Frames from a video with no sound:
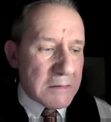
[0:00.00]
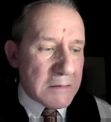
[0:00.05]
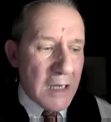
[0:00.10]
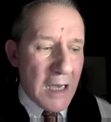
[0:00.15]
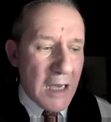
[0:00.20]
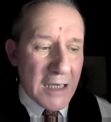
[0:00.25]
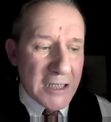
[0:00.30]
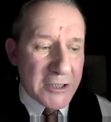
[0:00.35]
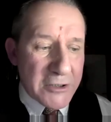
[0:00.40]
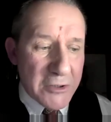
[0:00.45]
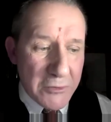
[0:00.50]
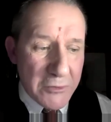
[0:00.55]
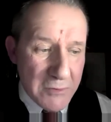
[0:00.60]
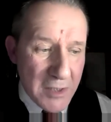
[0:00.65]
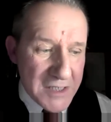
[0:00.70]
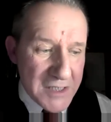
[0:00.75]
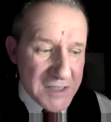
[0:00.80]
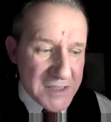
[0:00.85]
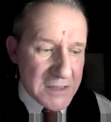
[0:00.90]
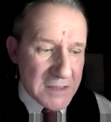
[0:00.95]
I cannot
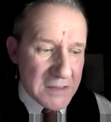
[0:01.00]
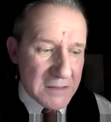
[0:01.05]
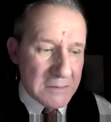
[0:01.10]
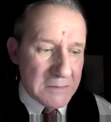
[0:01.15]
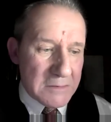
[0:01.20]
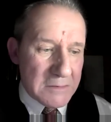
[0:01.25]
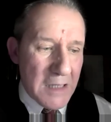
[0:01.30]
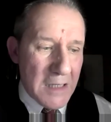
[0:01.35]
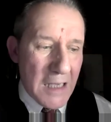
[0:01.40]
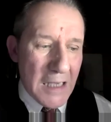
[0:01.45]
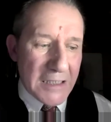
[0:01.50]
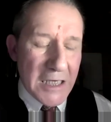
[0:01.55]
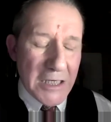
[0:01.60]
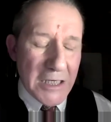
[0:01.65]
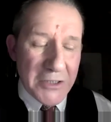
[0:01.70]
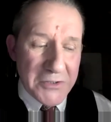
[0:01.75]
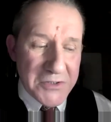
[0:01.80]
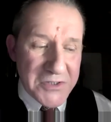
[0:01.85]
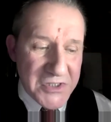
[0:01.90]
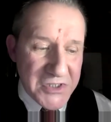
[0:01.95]
rest. I cannot